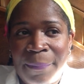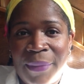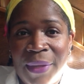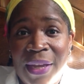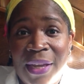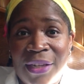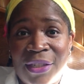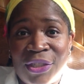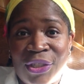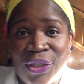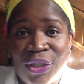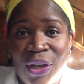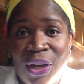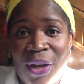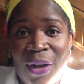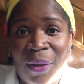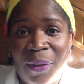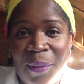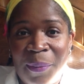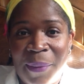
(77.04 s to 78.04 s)
itch to
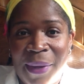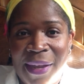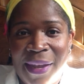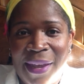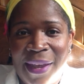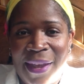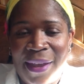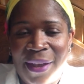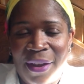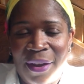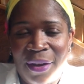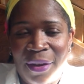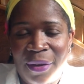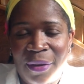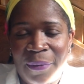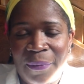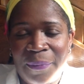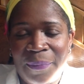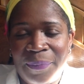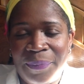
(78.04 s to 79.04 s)
color my hair.
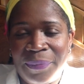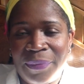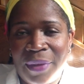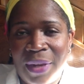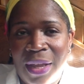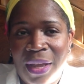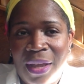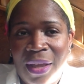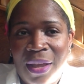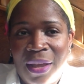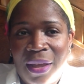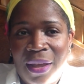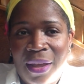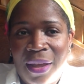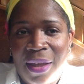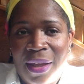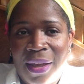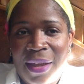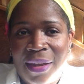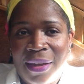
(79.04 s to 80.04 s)

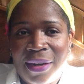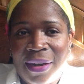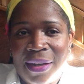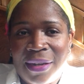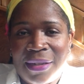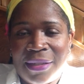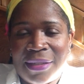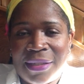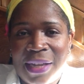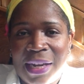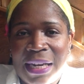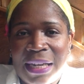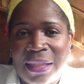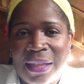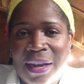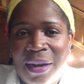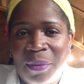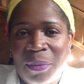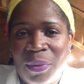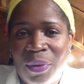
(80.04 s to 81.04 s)
And I decided
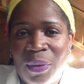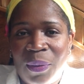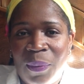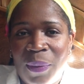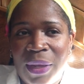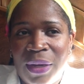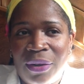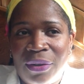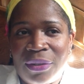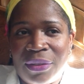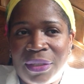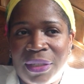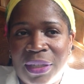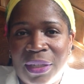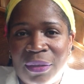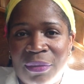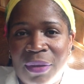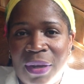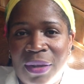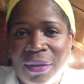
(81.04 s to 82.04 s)
that I'm going to wait
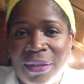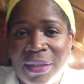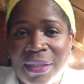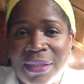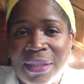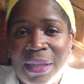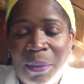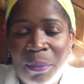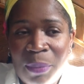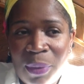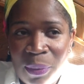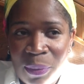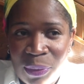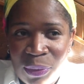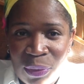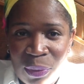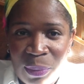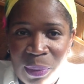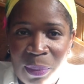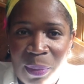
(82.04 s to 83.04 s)
until around December,
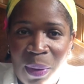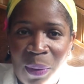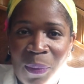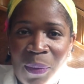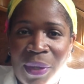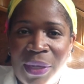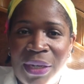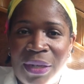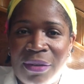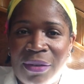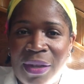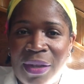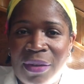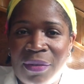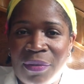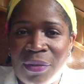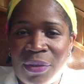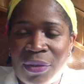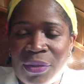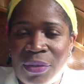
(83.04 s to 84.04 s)
which will be my 1 year
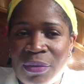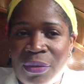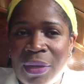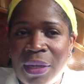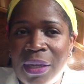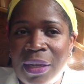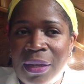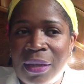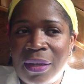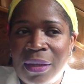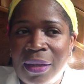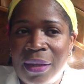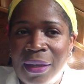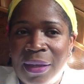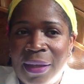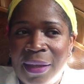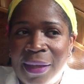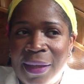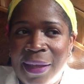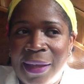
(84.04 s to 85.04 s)
anniversary.
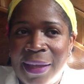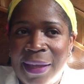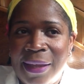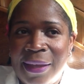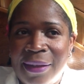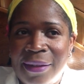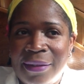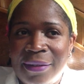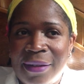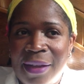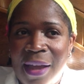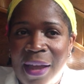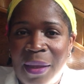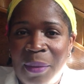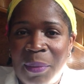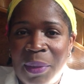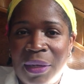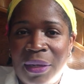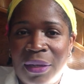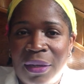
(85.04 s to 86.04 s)
And I
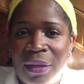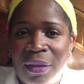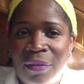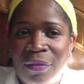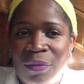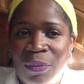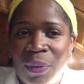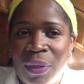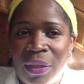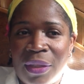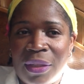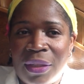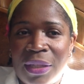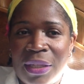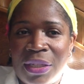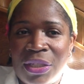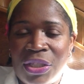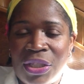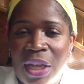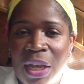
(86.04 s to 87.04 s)
am in love with
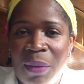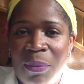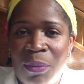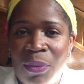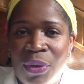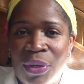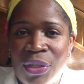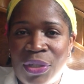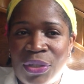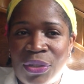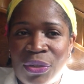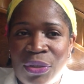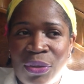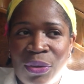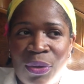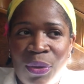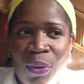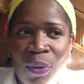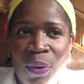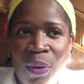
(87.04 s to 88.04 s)
the Shea
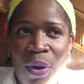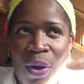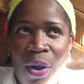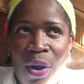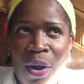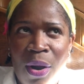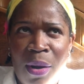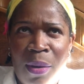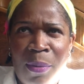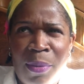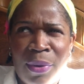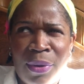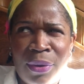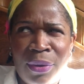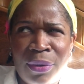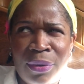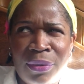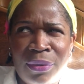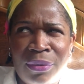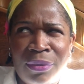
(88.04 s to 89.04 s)
Moisture
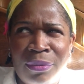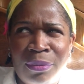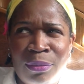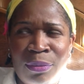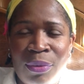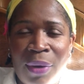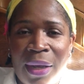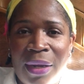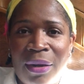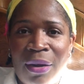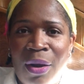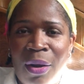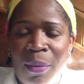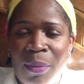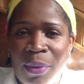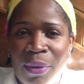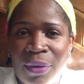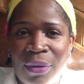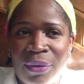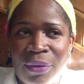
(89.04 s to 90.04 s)
Auburn, bright
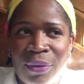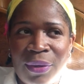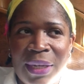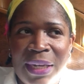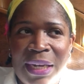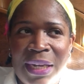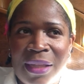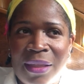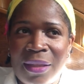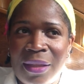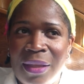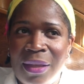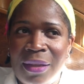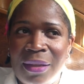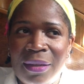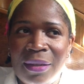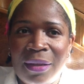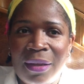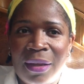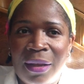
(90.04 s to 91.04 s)
auburn, or anything